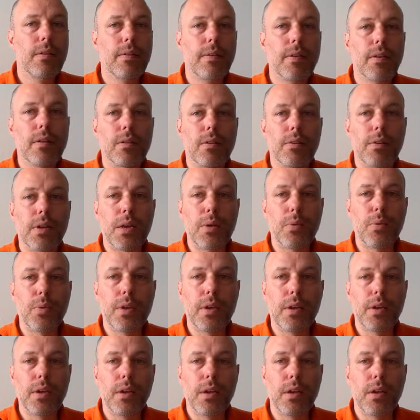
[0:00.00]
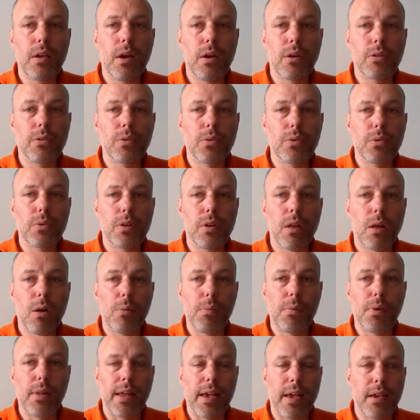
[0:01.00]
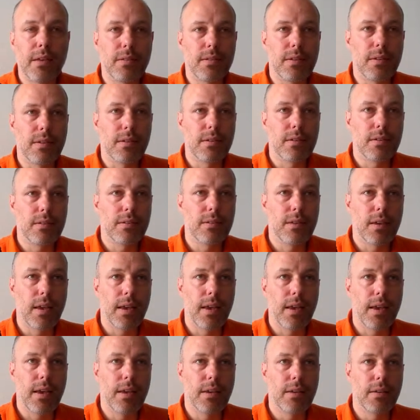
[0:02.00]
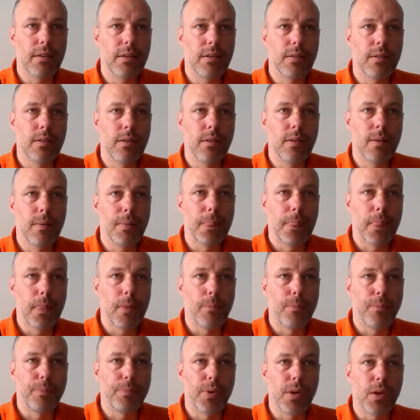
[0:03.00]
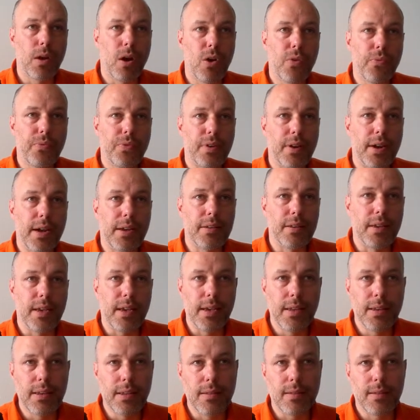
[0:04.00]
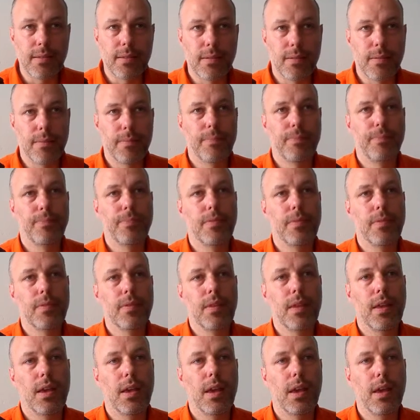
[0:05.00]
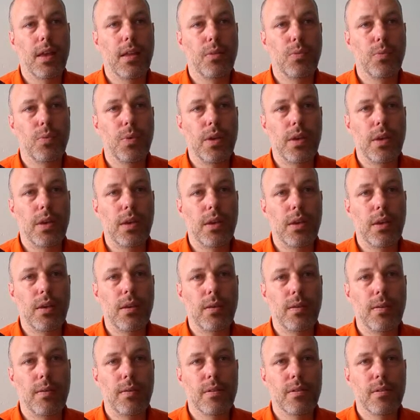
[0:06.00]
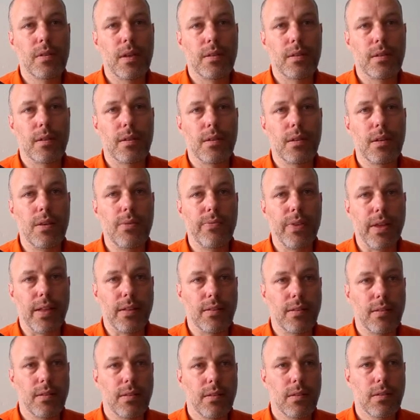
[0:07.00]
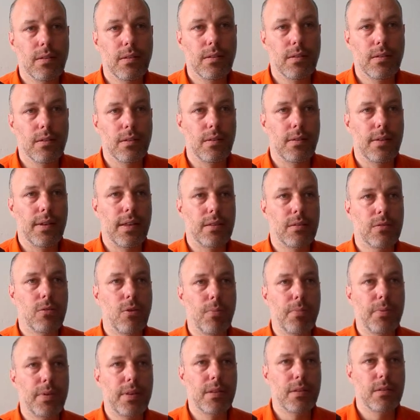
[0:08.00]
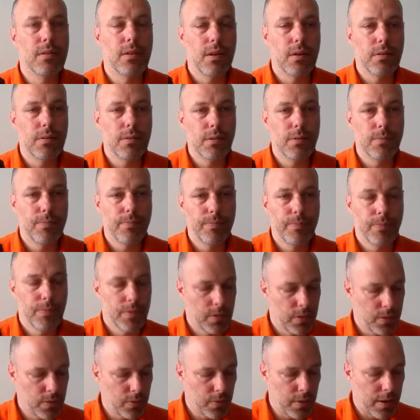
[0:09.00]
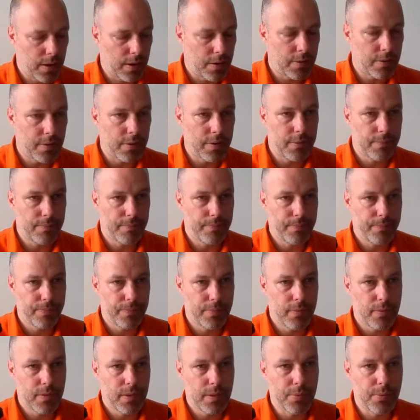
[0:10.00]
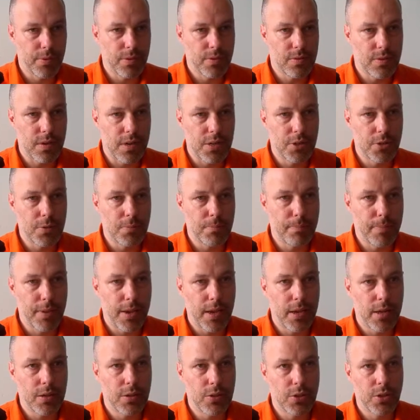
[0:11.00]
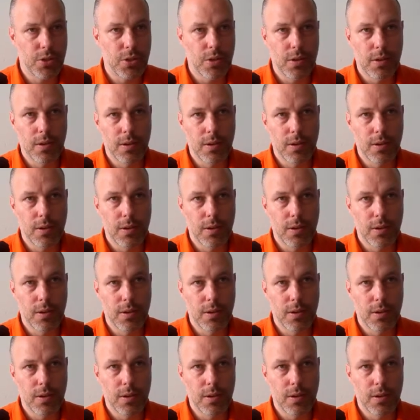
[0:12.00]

So here we go to global ASUX and we override the init and we set an event. Let's copy this code to our demonstration page.